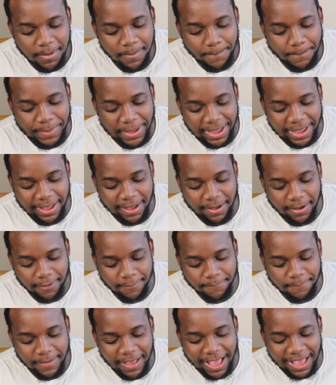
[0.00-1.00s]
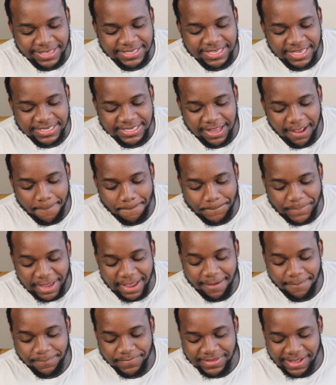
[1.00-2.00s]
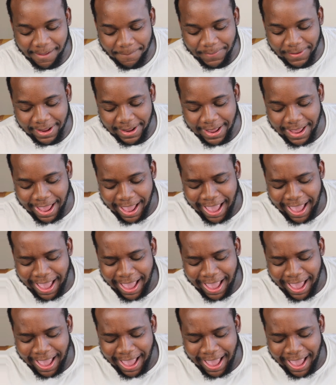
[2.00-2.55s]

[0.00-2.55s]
Bell, I say stop. Bam! Stop it!